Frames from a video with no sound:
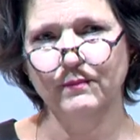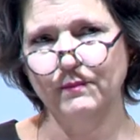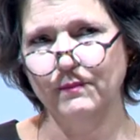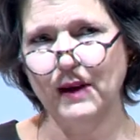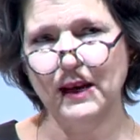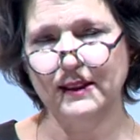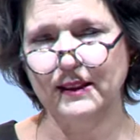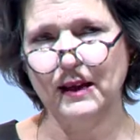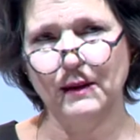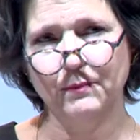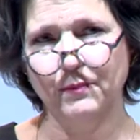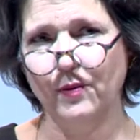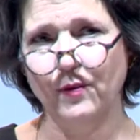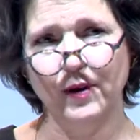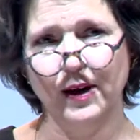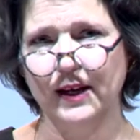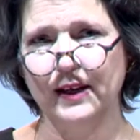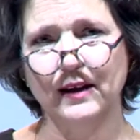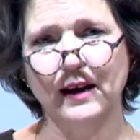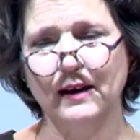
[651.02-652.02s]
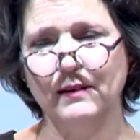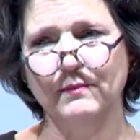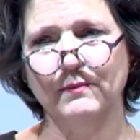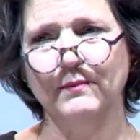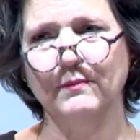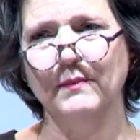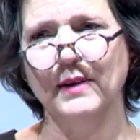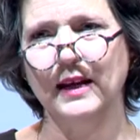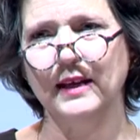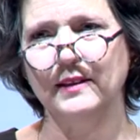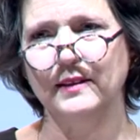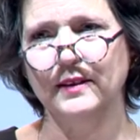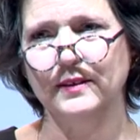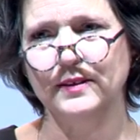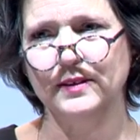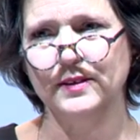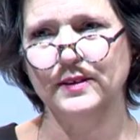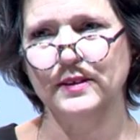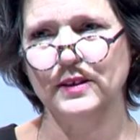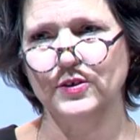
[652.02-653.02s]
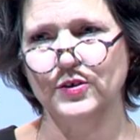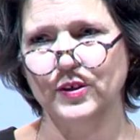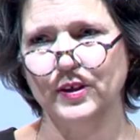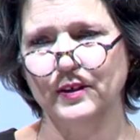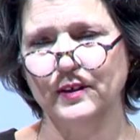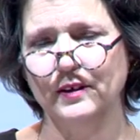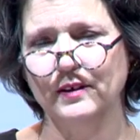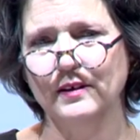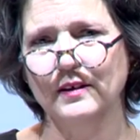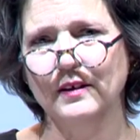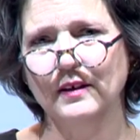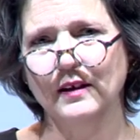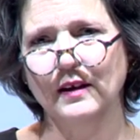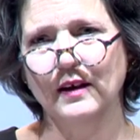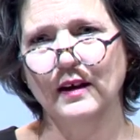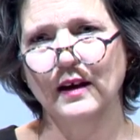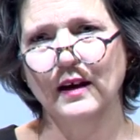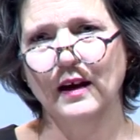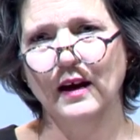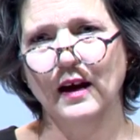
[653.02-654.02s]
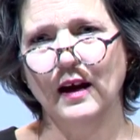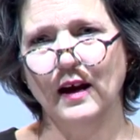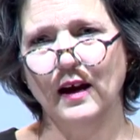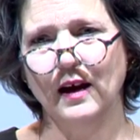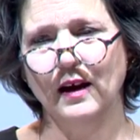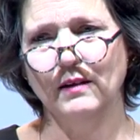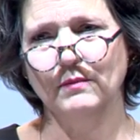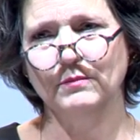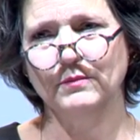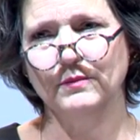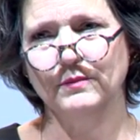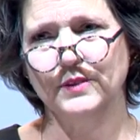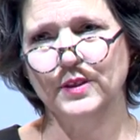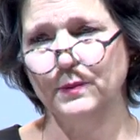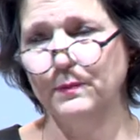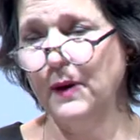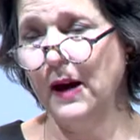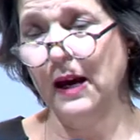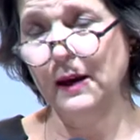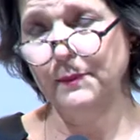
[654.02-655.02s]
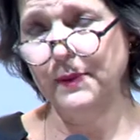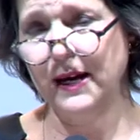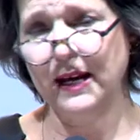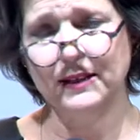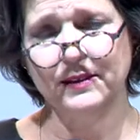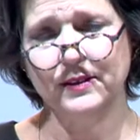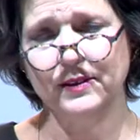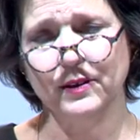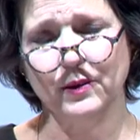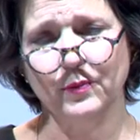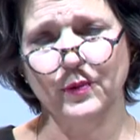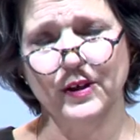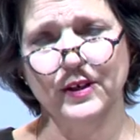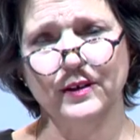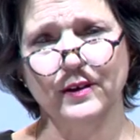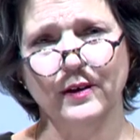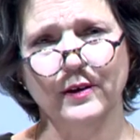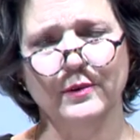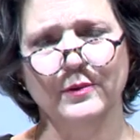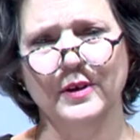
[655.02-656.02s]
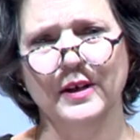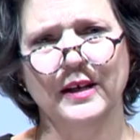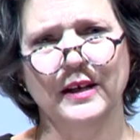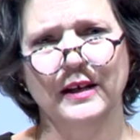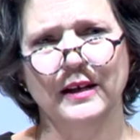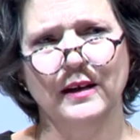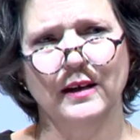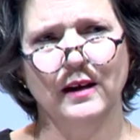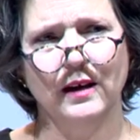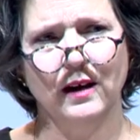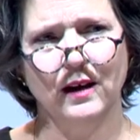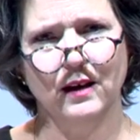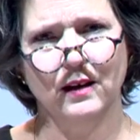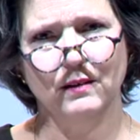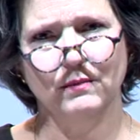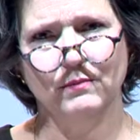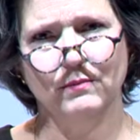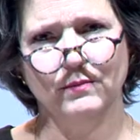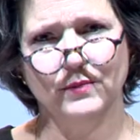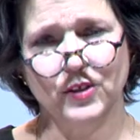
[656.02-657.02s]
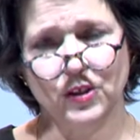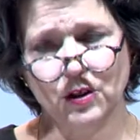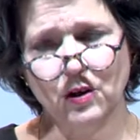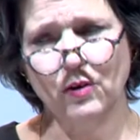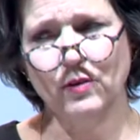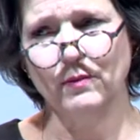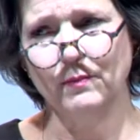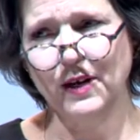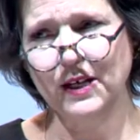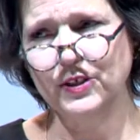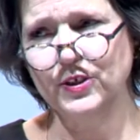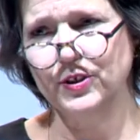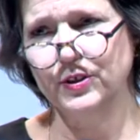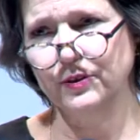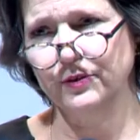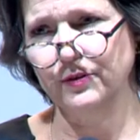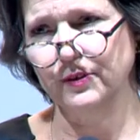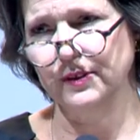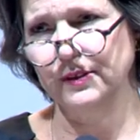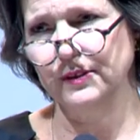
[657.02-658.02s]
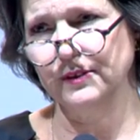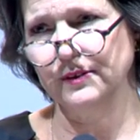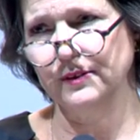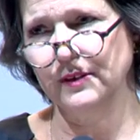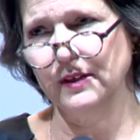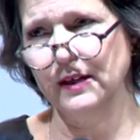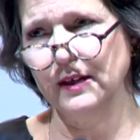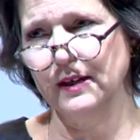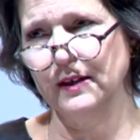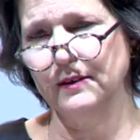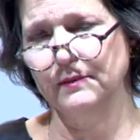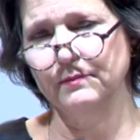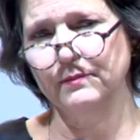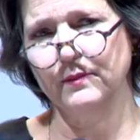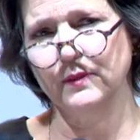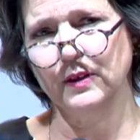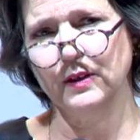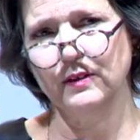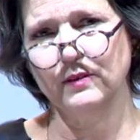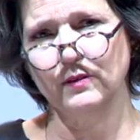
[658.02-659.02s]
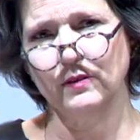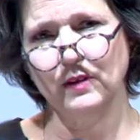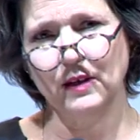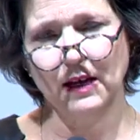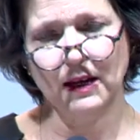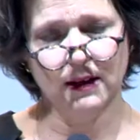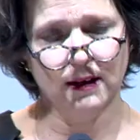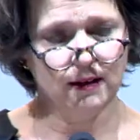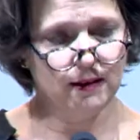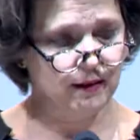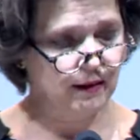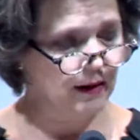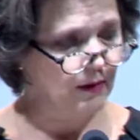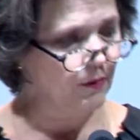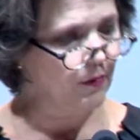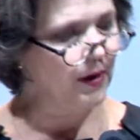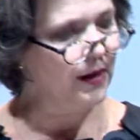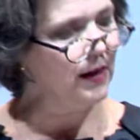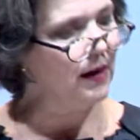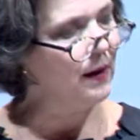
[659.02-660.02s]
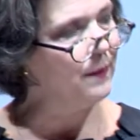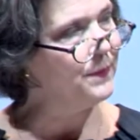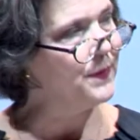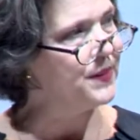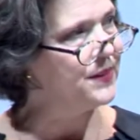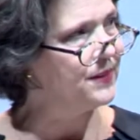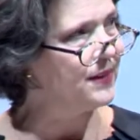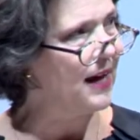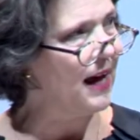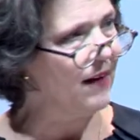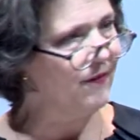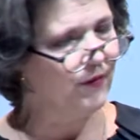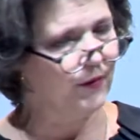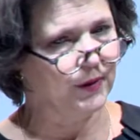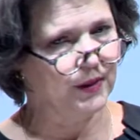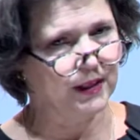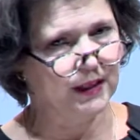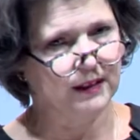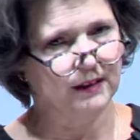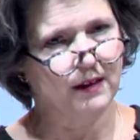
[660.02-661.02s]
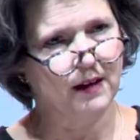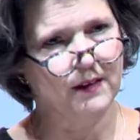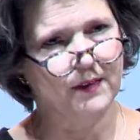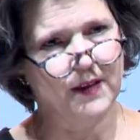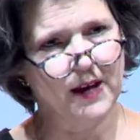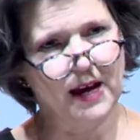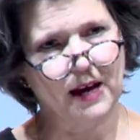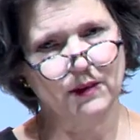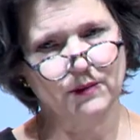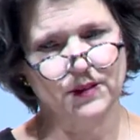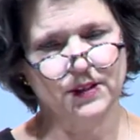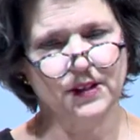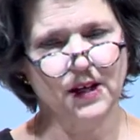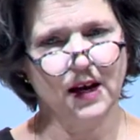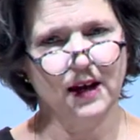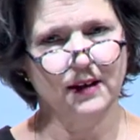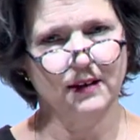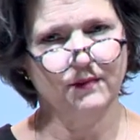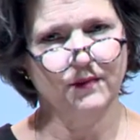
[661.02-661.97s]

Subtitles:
at that point, I made the decision to bypass their window, to go to my children. And I went up the scaffolding on the outside